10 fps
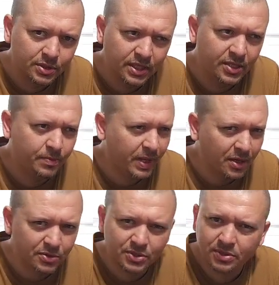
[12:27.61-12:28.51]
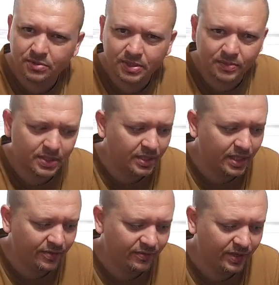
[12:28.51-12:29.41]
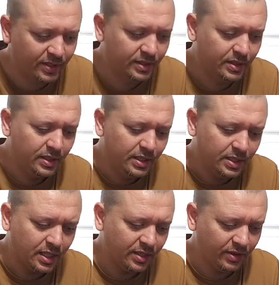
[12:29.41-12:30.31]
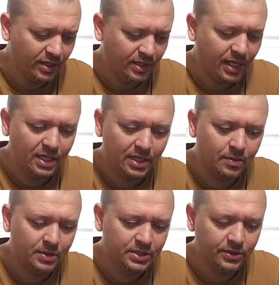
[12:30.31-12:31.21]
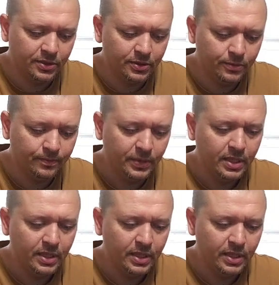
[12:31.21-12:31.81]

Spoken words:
hip pouch, something to that effect, kind of nylon material,